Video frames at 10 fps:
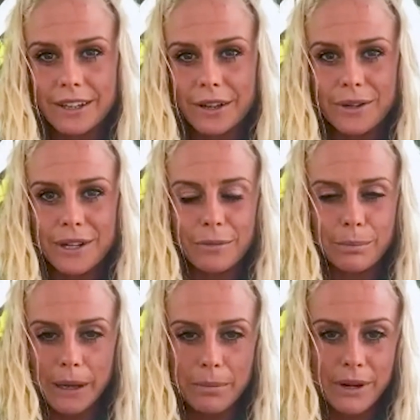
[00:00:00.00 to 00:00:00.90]
career
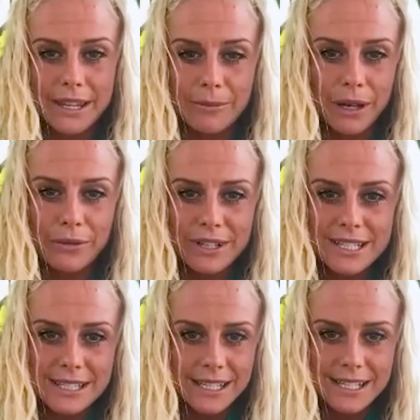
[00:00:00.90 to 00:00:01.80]
by breaking my
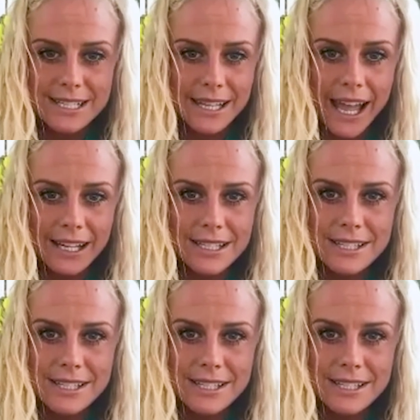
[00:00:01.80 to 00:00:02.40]
wrist in a snatch.